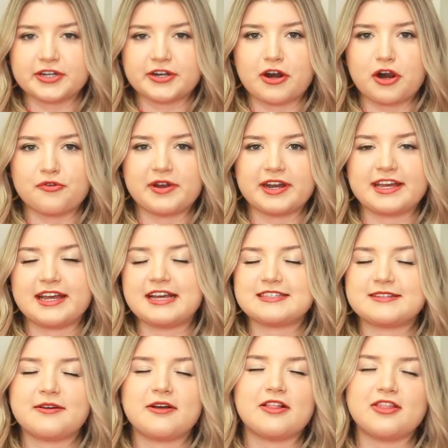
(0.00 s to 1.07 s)
it out already,
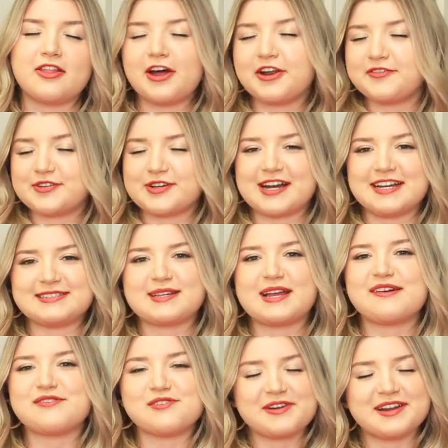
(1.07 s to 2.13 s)
as a lot of you guys
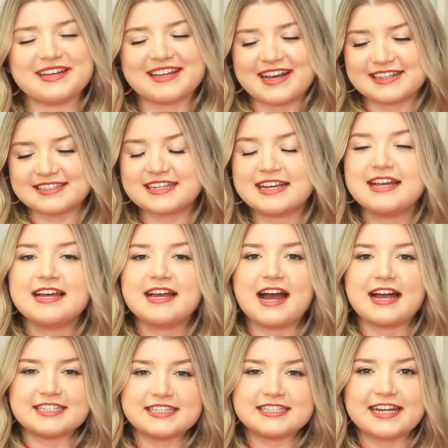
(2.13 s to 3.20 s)
have already guessed,
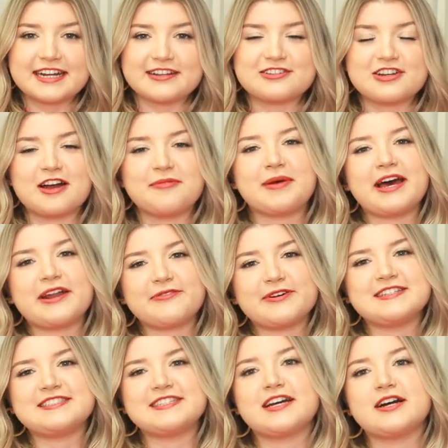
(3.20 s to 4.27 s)
I did get a job at
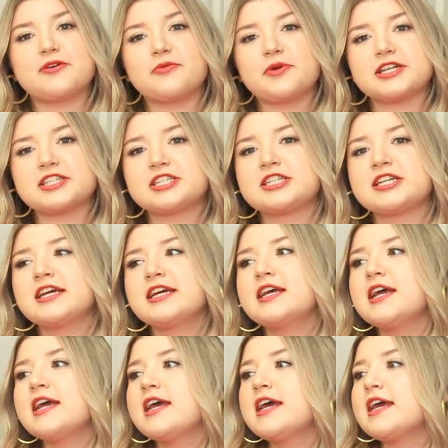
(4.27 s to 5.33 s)
Aritzia, which
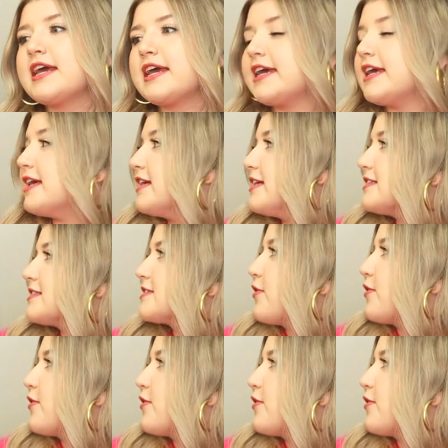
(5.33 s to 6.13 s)
is